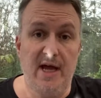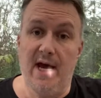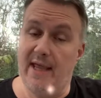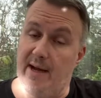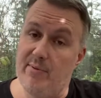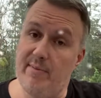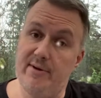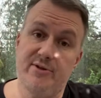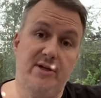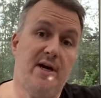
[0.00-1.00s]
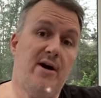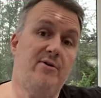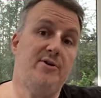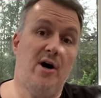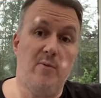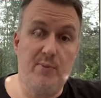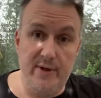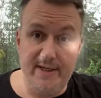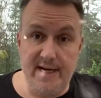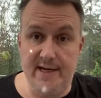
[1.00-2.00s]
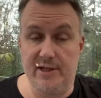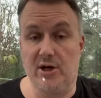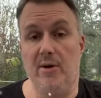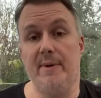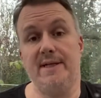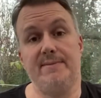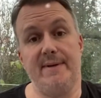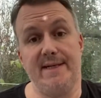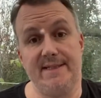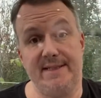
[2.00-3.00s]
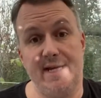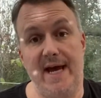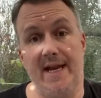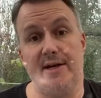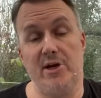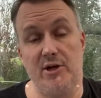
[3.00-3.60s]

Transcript: And that promotion code, I'll put it down in the comments, but it's 10,